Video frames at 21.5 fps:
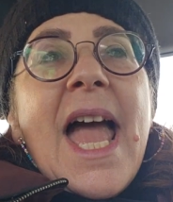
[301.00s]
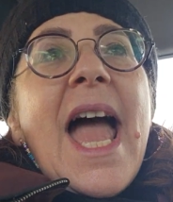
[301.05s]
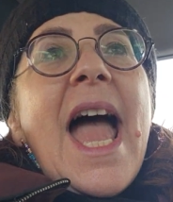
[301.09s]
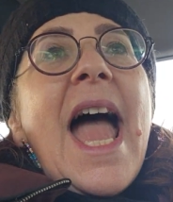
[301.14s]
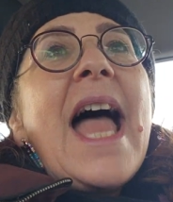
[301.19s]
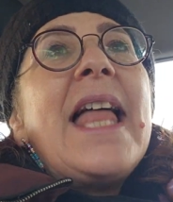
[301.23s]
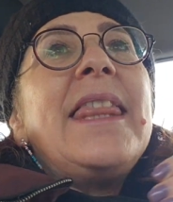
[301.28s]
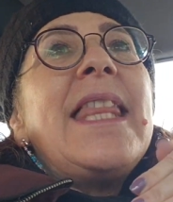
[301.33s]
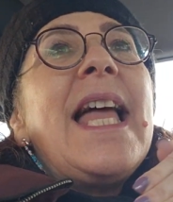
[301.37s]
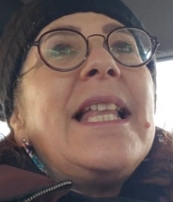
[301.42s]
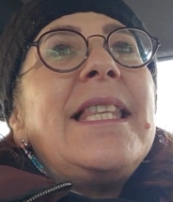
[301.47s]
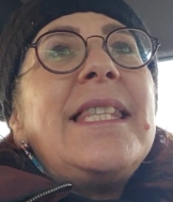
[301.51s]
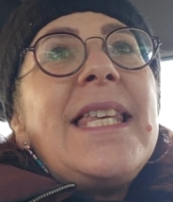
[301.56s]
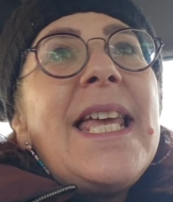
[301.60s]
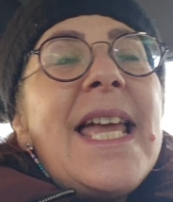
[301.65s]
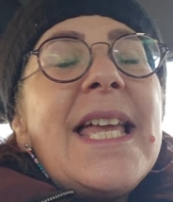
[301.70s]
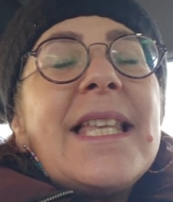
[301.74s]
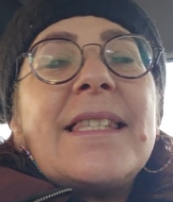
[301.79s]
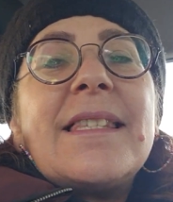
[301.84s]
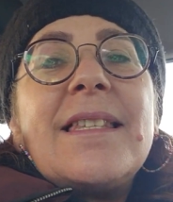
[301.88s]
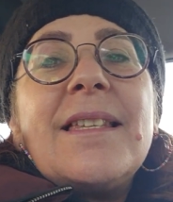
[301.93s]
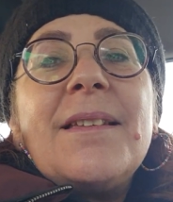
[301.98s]
And that's
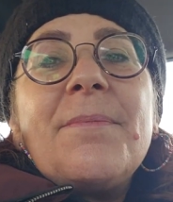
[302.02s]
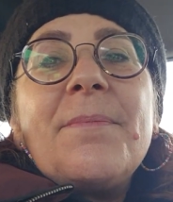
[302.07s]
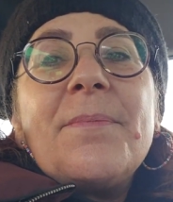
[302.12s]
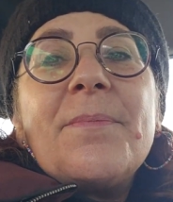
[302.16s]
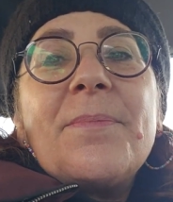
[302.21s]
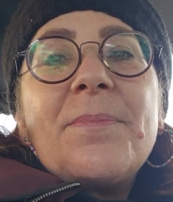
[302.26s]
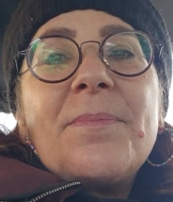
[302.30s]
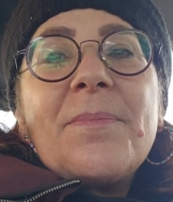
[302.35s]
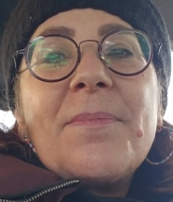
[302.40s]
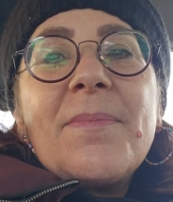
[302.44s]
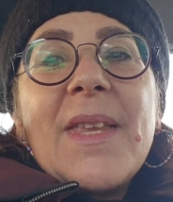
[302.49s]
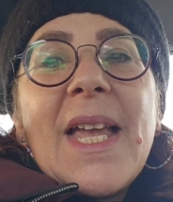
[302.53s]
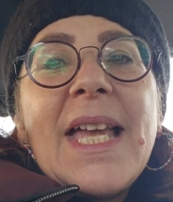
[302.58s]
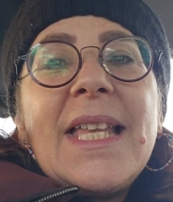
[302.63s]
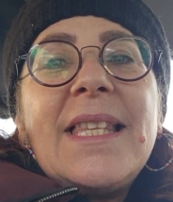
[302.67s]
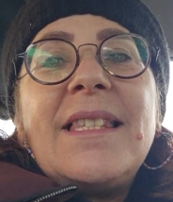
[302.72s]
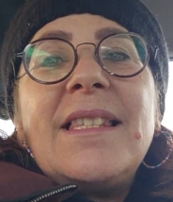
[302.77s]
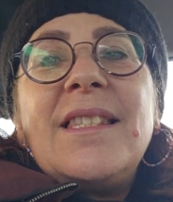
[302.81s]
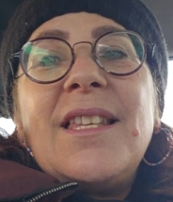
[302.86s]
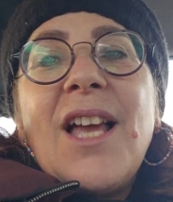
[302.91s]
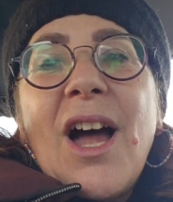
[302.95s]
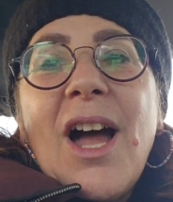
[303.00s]
it.
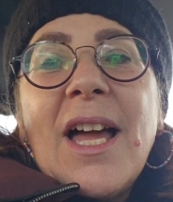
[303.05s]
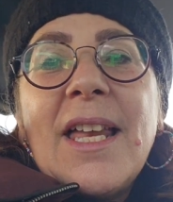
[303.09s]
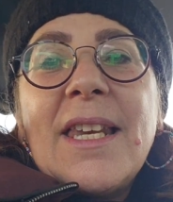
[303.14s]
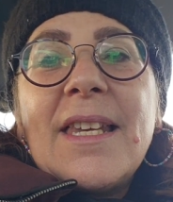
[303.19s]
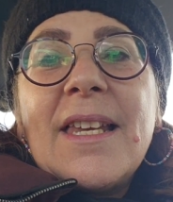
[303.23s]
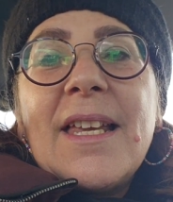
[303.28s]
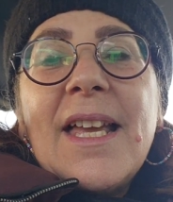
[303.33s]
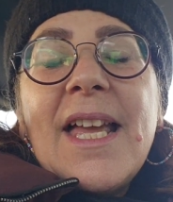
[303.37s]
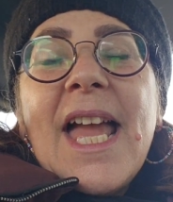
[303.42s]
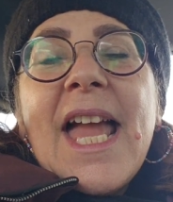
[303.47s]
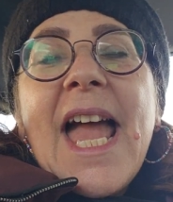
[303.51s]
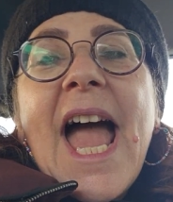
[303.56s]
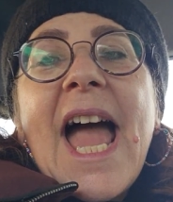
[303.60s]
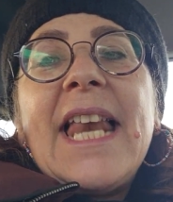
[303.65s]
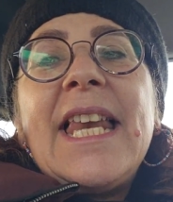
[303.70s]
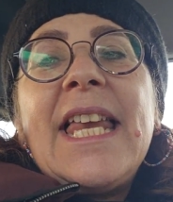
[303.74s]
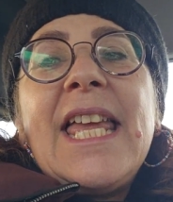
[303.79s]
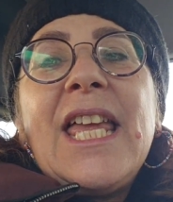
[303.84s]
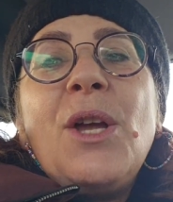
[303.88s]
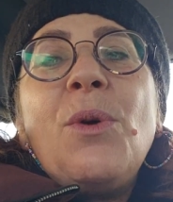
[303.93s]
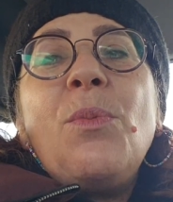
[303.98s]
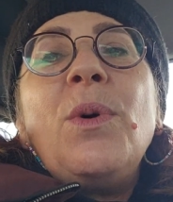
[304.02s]
It's done. And
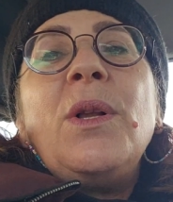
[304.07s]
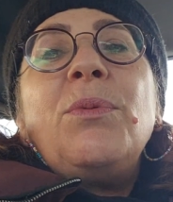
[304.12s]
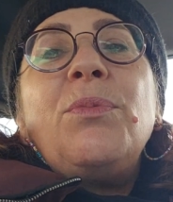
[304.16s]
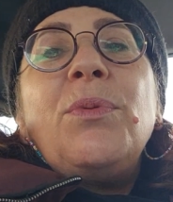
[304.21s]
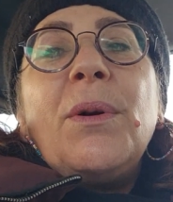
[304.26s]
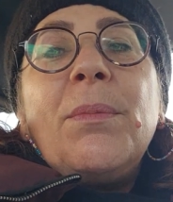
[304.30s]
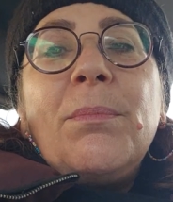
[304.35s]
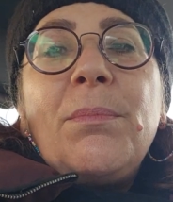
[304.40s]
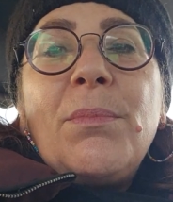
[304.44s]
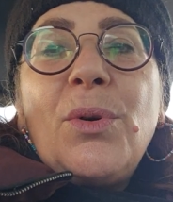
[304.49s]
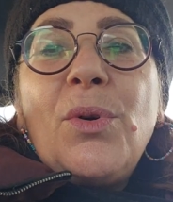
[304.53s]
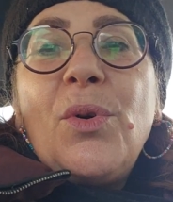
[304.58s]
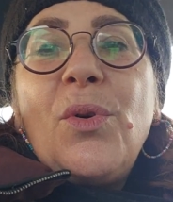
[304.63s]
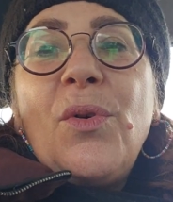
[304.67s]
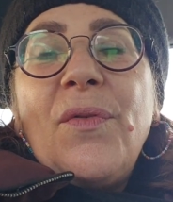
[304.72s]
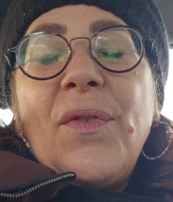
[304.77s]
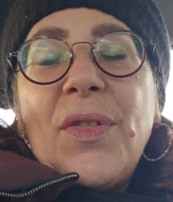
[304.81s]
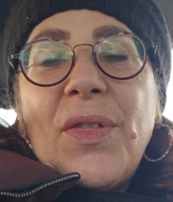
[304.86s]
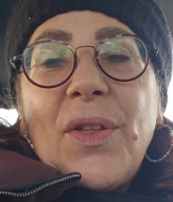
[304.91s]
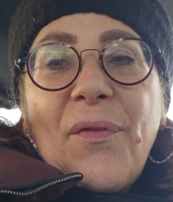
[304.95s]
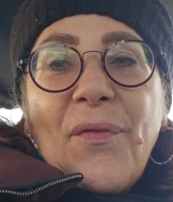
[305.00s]
he will remove the